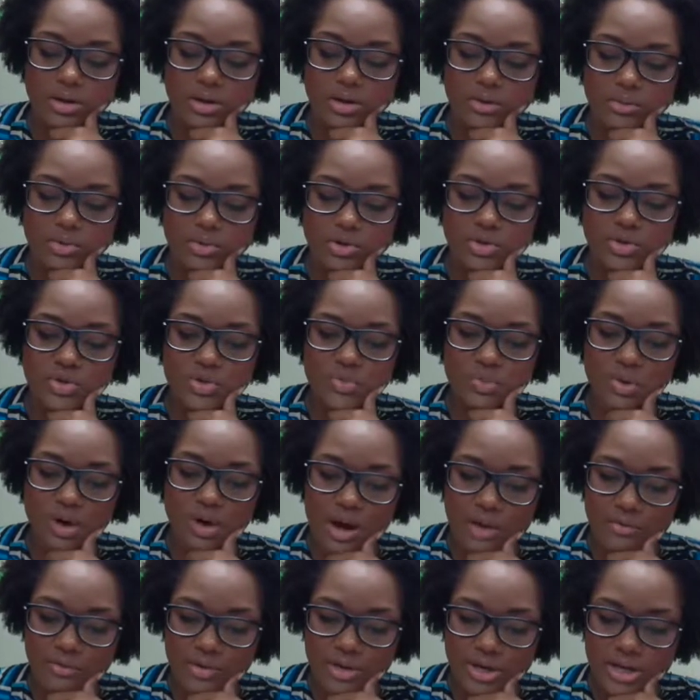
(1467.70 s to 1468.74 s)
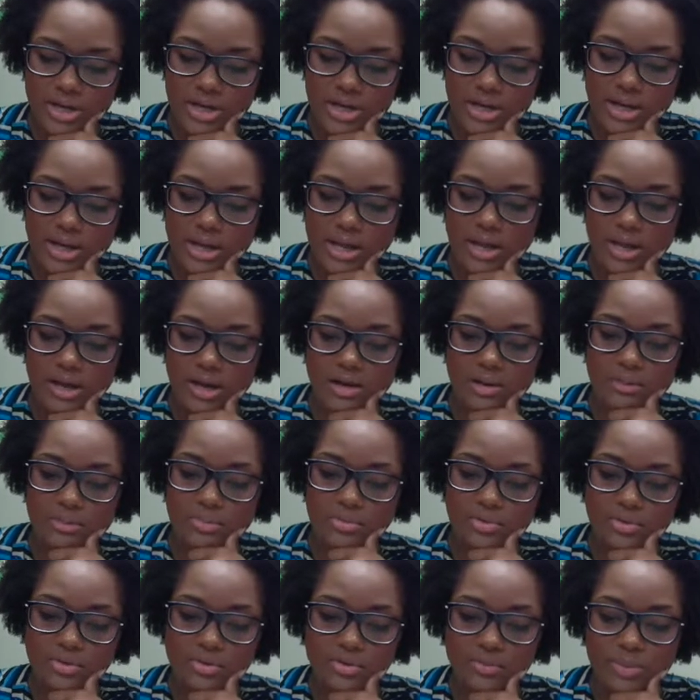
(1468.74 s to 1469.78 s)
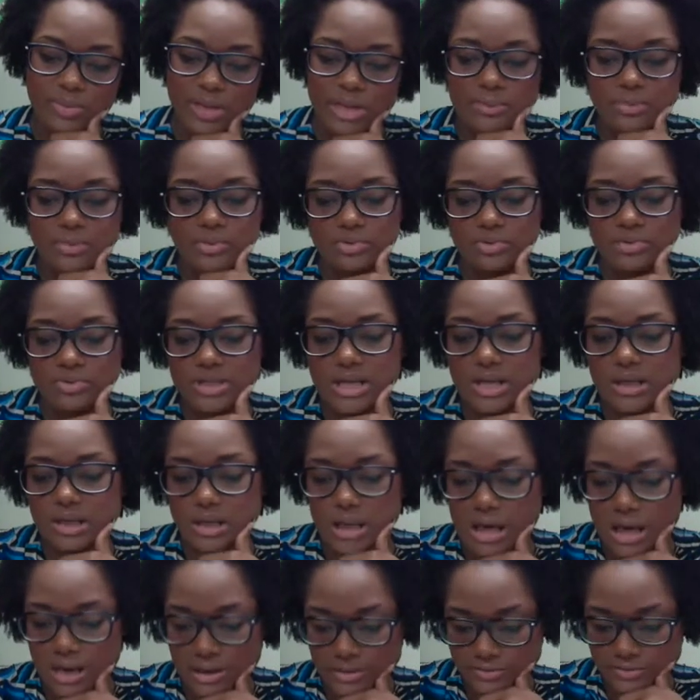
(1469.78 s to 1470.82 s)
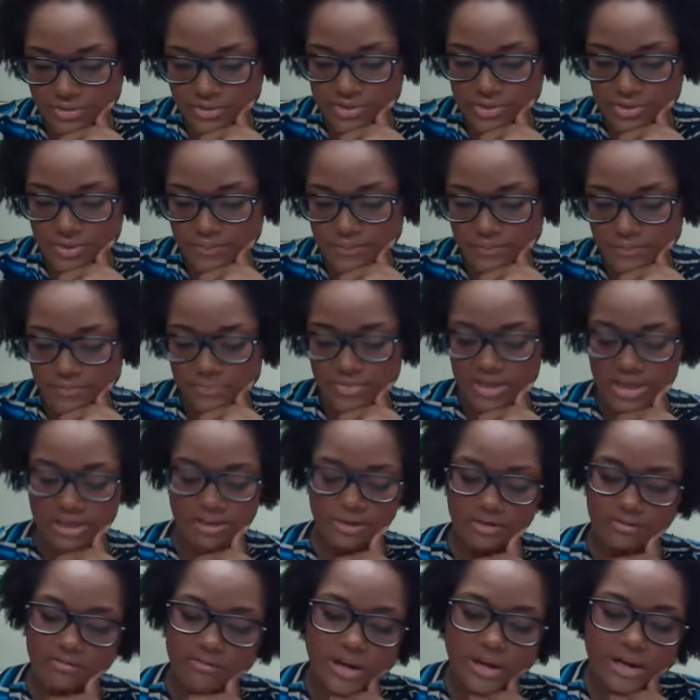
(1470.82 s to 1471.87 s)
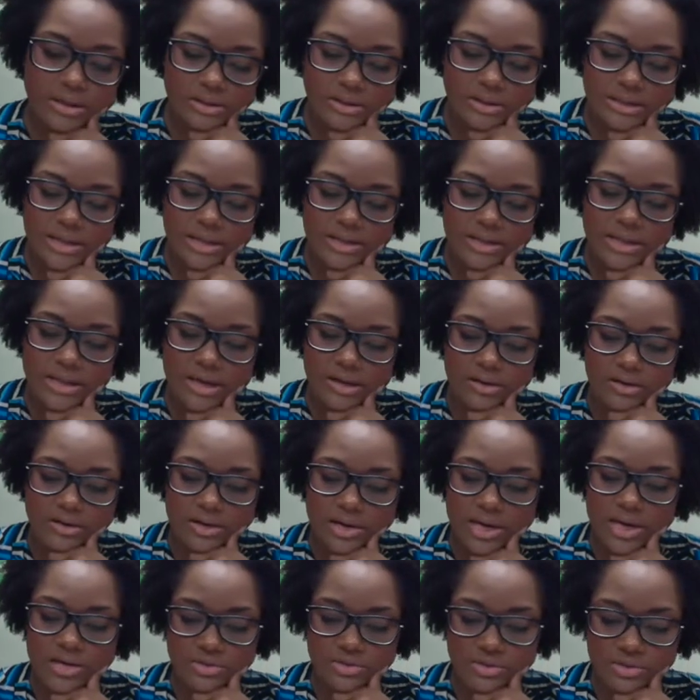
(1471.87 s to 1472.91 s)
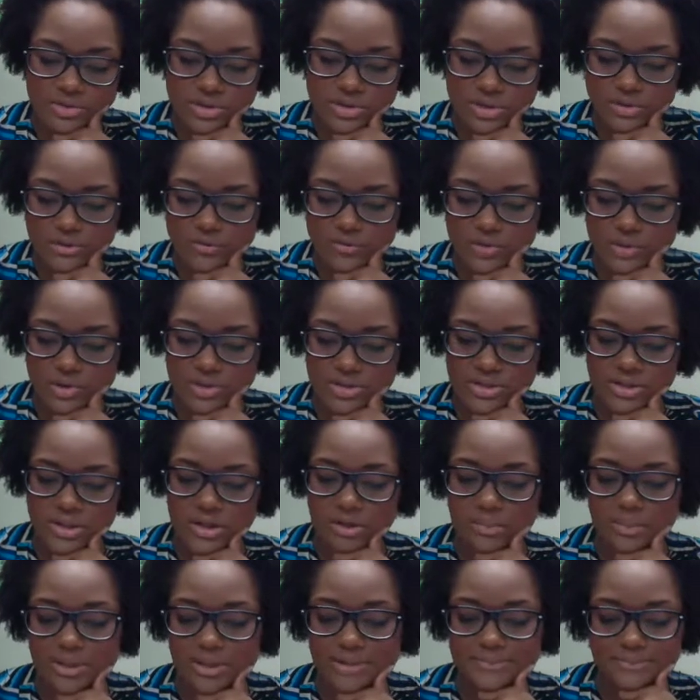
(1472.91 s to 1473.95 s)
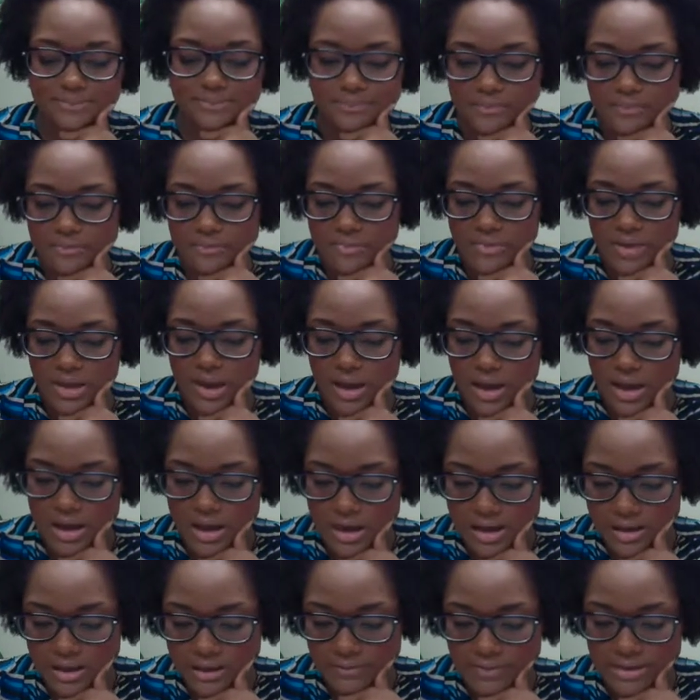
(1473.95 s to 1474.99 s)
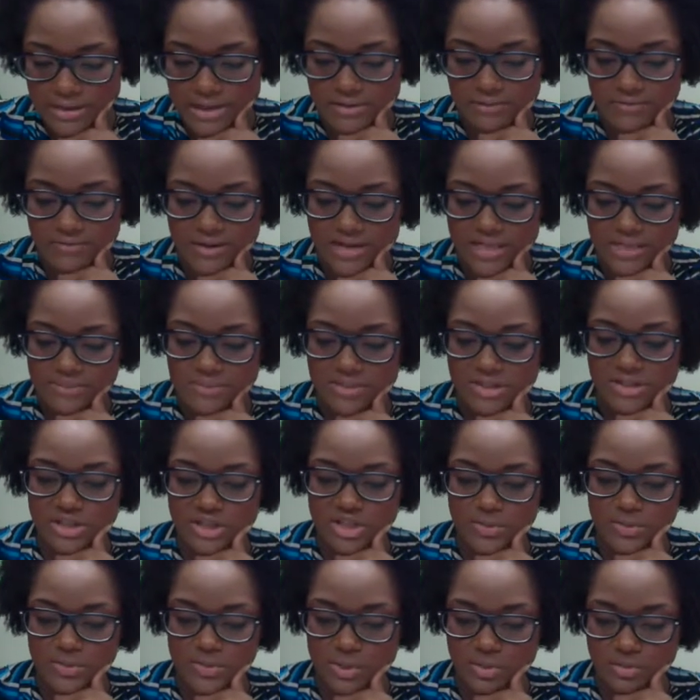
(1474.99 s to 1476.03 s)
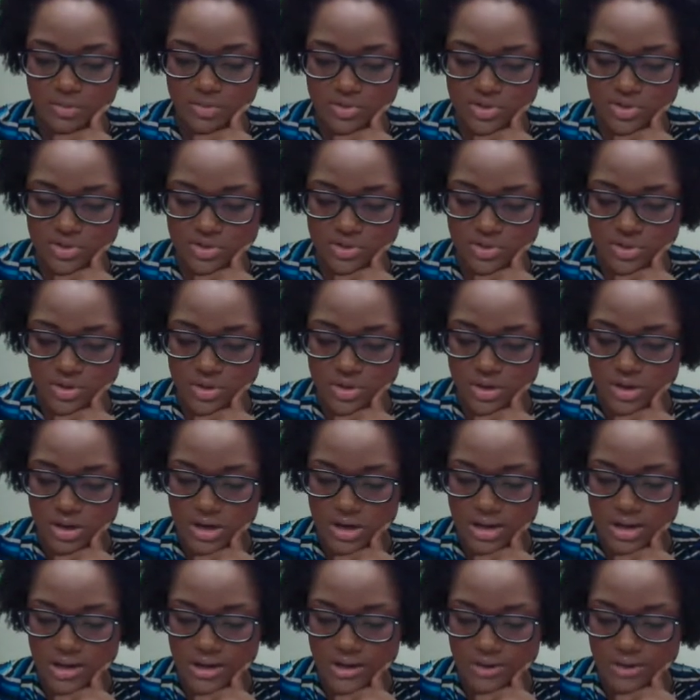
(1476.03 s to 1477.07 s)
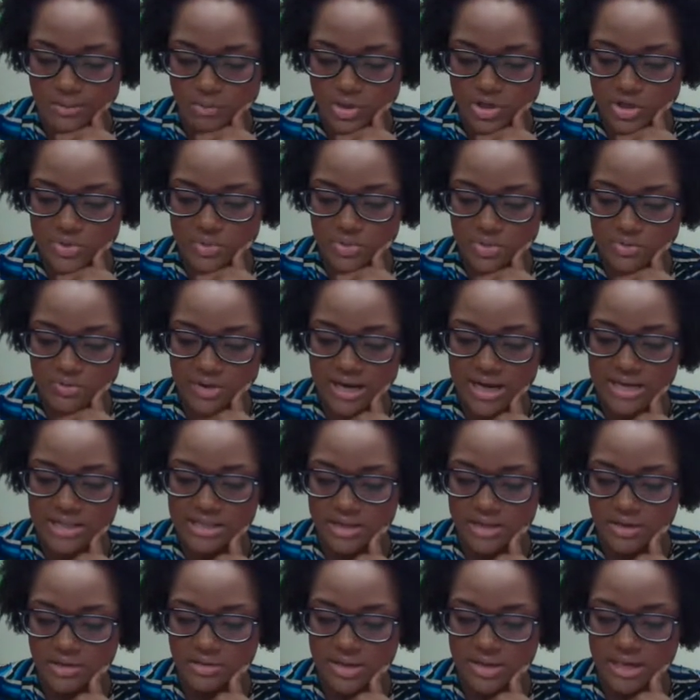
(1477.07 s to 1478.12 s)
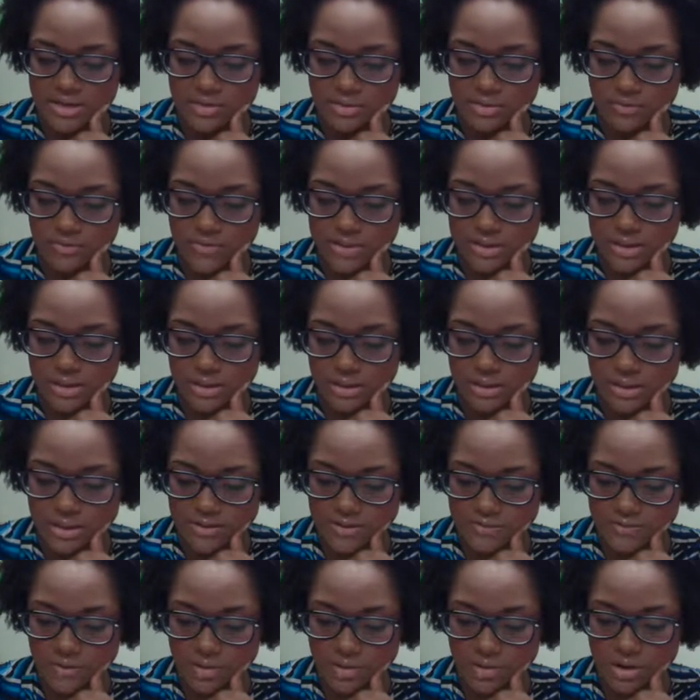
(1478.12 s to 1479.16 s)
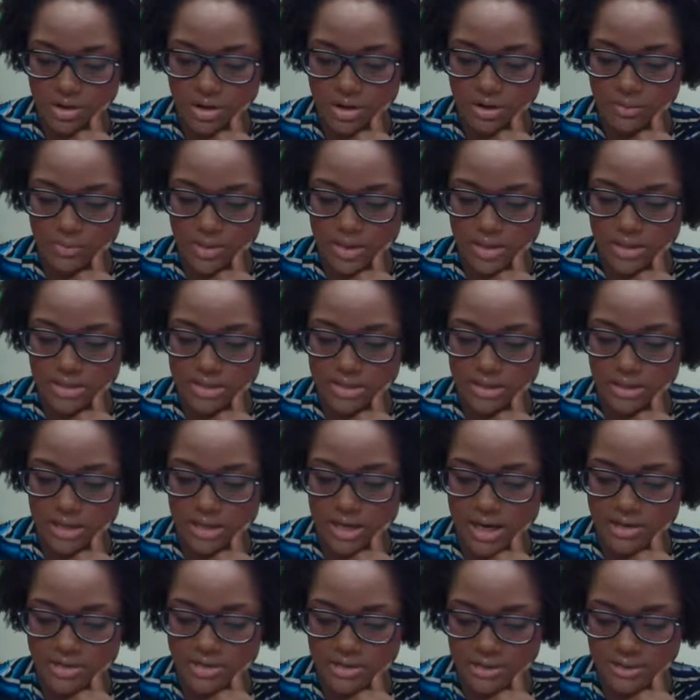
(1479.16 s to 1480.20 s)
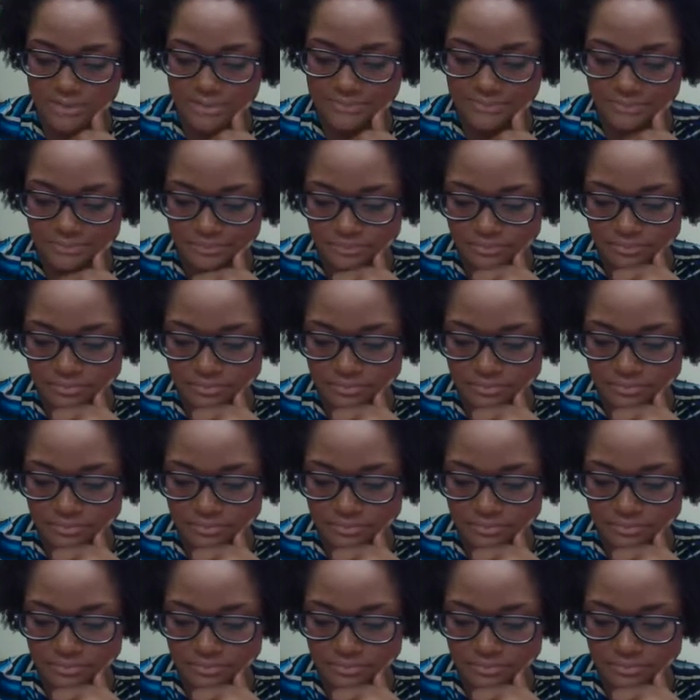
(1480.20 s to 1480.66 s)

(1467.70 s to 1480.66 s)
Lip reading: reduce poverty, and improve people's lives. And then finally, the International Center for Settlement of Investment Disputes, which provides international facilities for reconciliation